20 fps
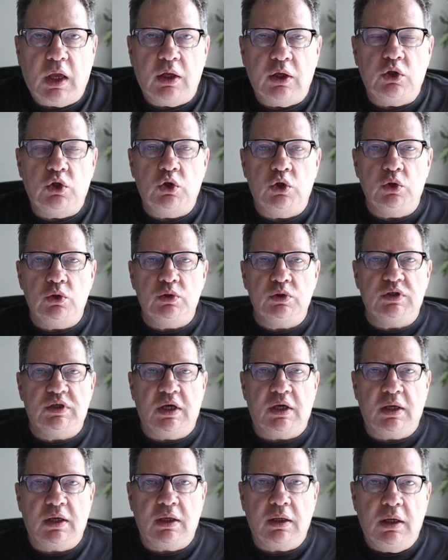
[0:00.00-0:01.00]

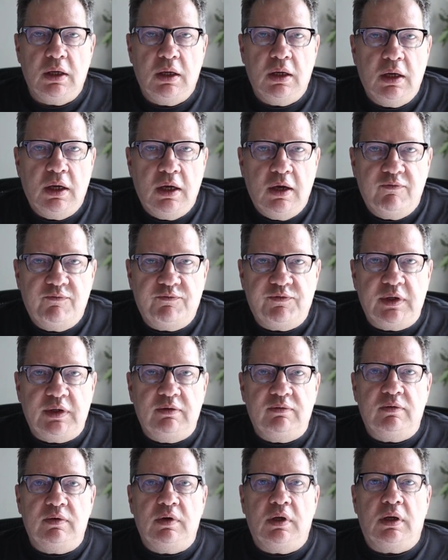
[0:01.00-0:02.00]
using
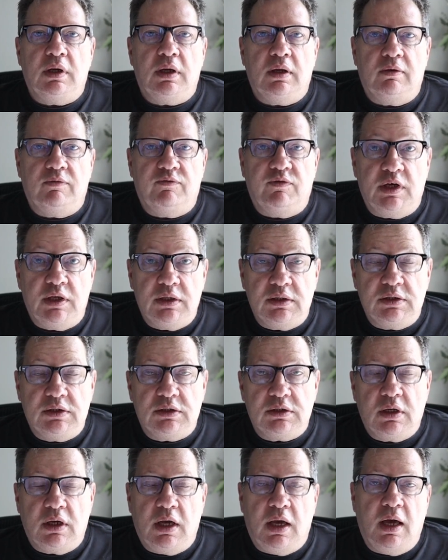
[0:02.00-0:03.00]

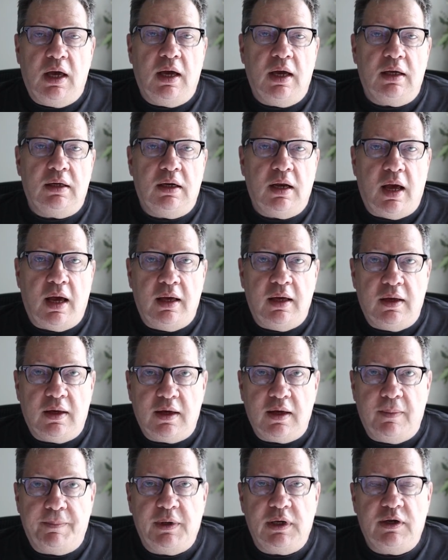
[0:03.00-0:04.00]
FinViz and a
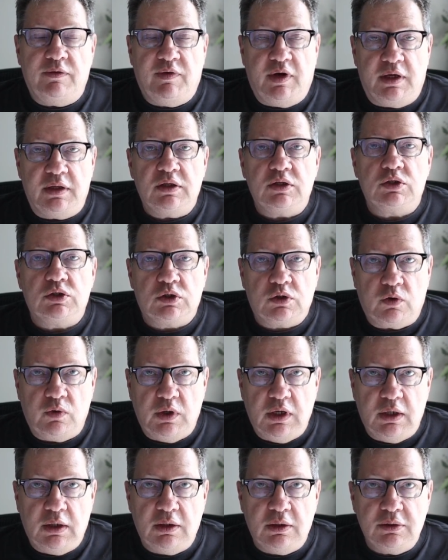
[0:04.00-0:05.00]
couple of other
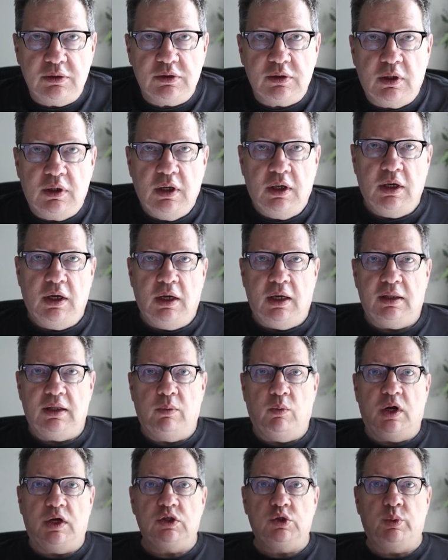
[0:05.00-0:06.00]
screeners. And then
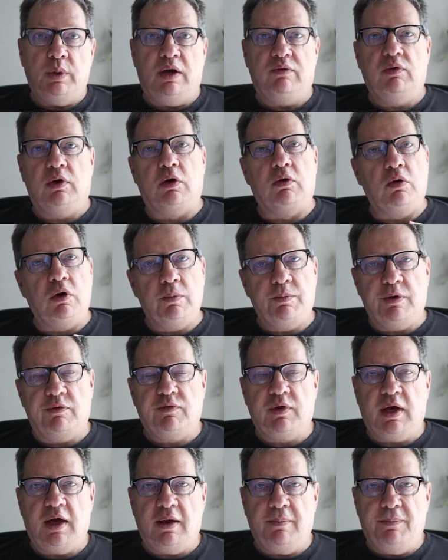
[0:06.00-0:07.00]
once we have a group of
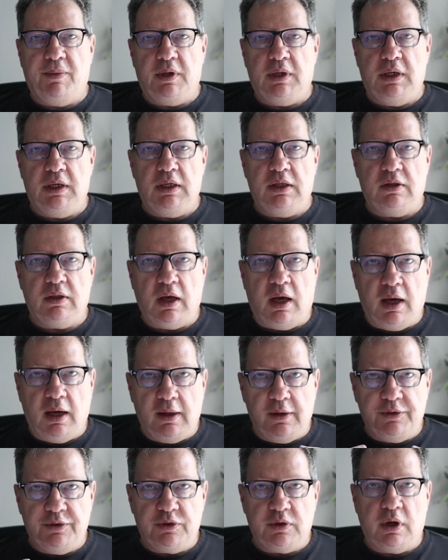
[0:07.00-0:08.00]
companies,
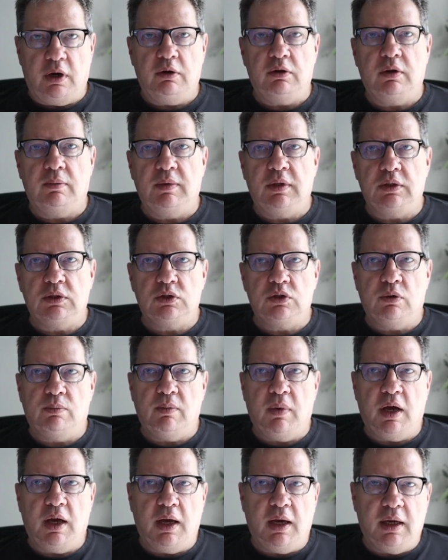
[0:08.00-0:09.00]
I'll throw them into
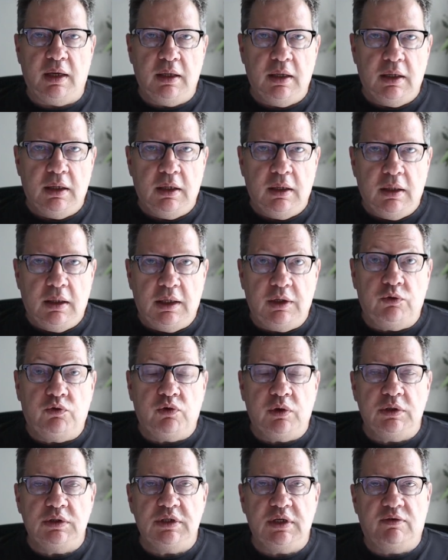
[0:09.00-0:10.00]
my
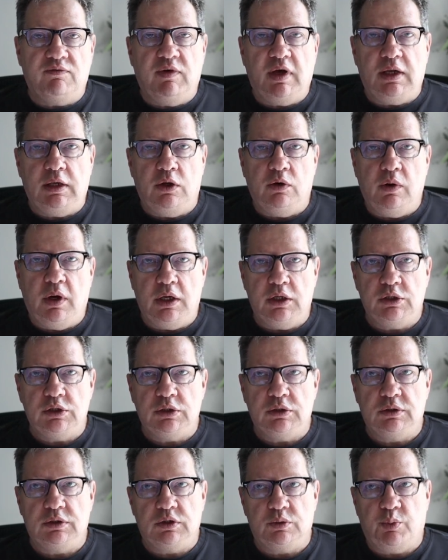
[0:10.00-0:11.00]
intrinsic
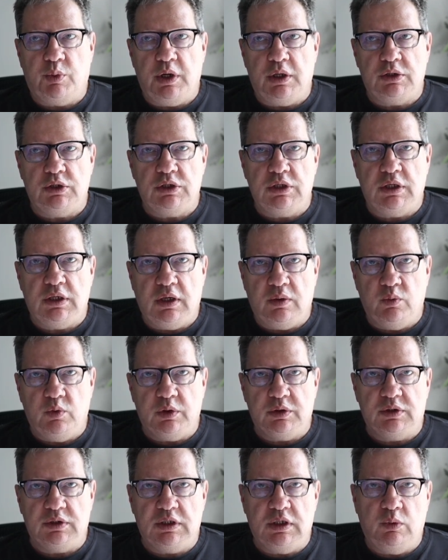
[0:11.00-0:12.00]
valuation spreadsheet and we'll
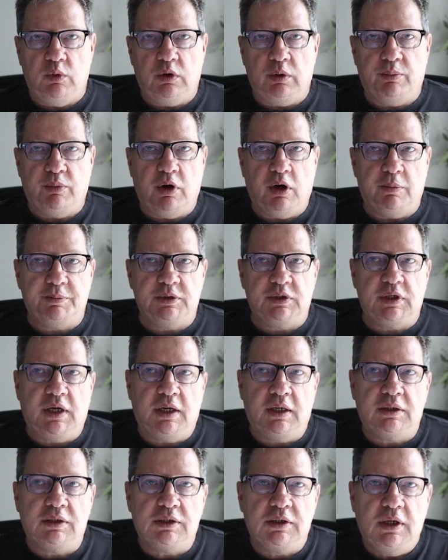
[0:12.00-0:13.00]
see what pops
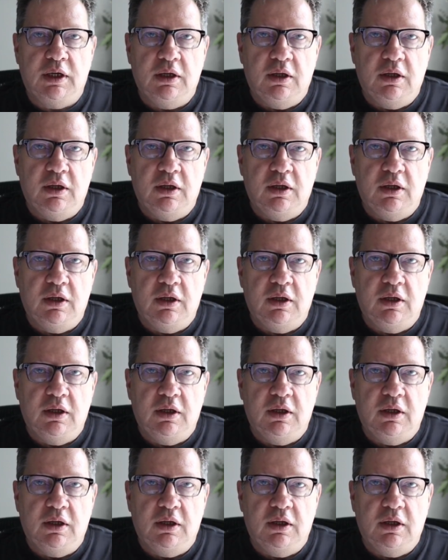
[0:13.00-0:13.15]
out.